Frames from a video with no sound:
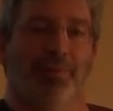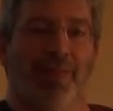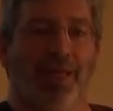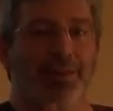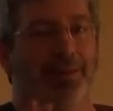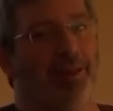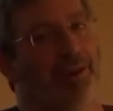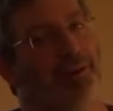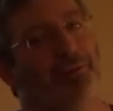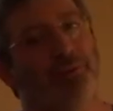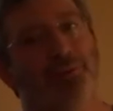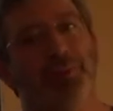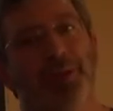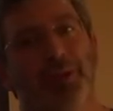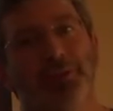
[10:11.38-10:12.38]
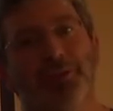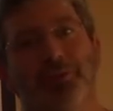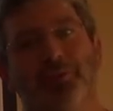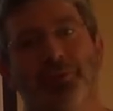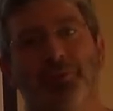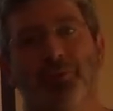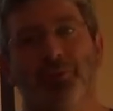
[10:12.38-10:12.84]
that
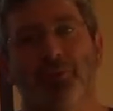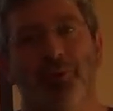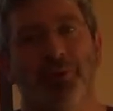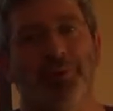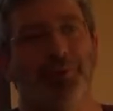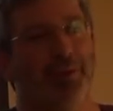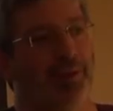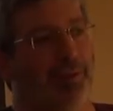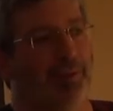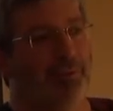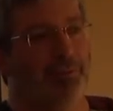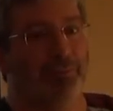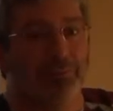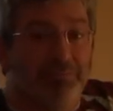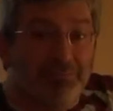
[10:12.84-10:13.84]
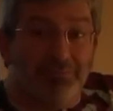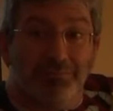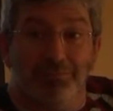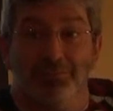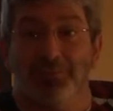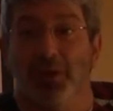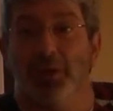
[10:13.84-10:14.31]
longitude-longitude coordinate is
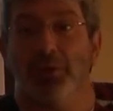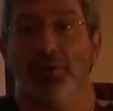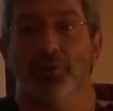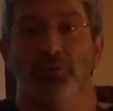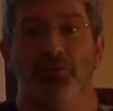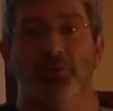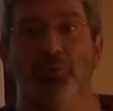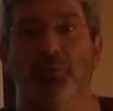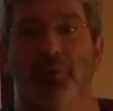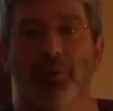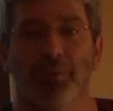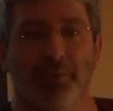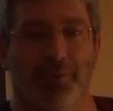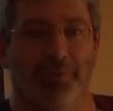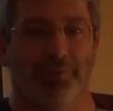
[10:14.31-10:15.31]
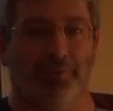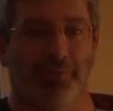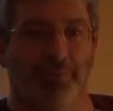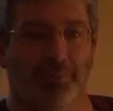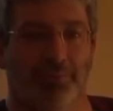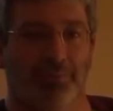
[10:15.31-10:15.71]
close to worthless.